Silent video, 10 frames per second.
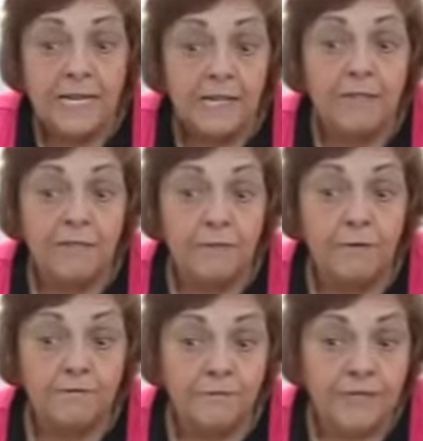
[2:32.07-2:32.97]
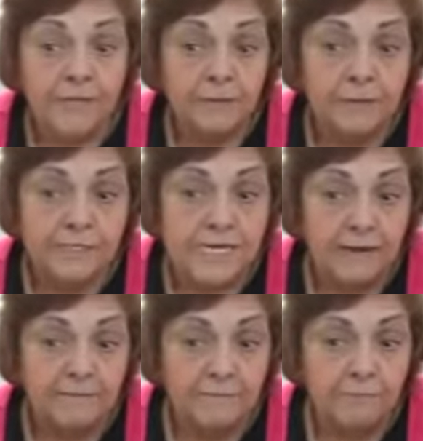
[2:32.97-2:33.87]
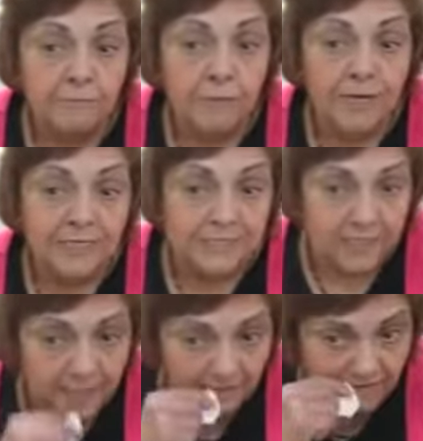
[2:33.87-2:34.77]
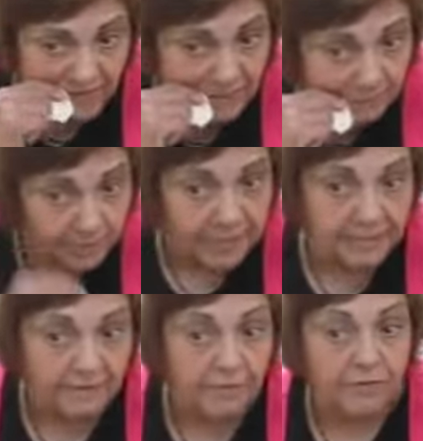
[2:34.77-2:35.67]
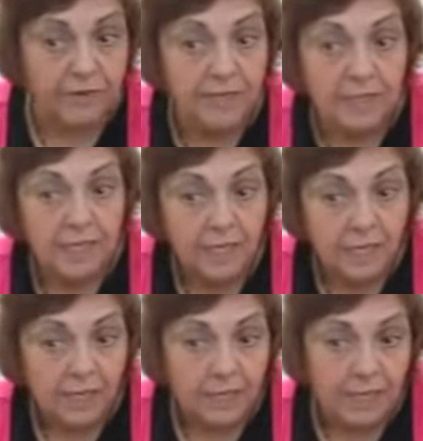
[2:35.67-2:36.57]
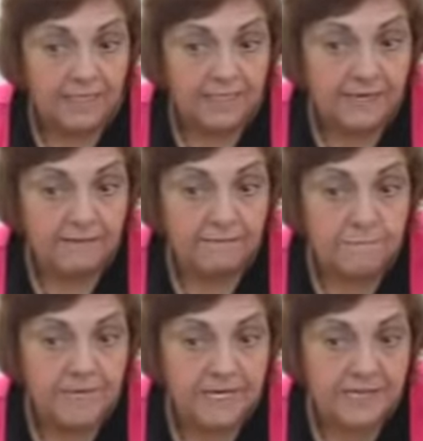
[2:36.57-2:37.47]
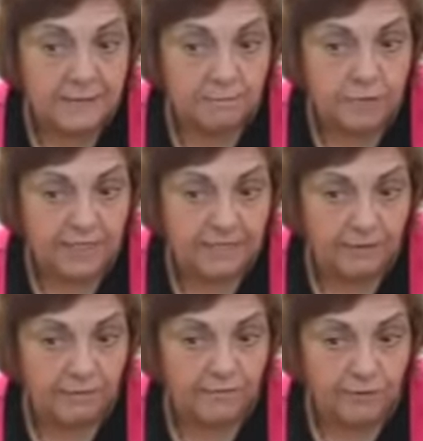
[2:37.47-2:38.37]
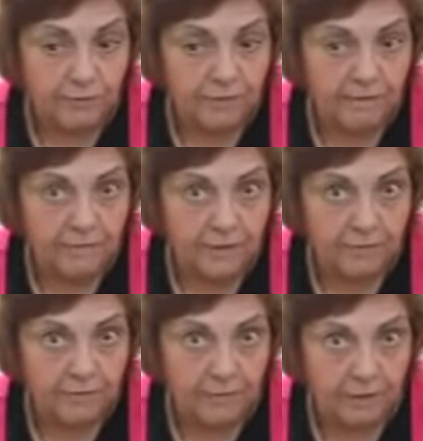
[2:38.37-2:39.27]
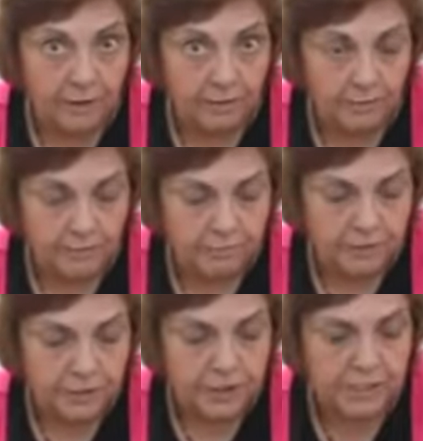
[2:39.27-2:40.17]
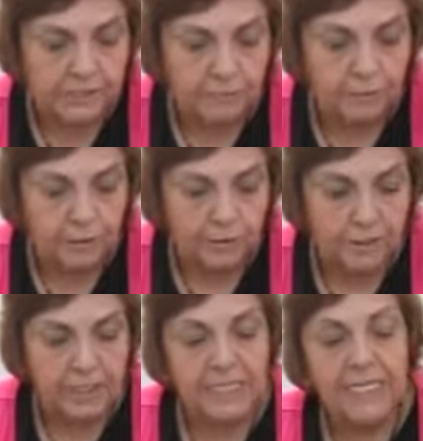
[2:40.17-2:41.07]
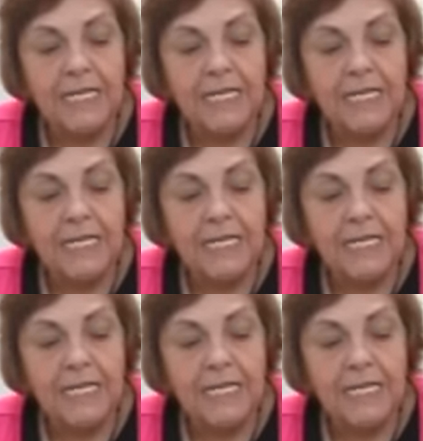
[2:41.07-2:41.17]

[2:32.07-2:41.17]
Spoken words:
And so for years now I've wanted to have implants. I did have mini implants for $12,000, which didn't work.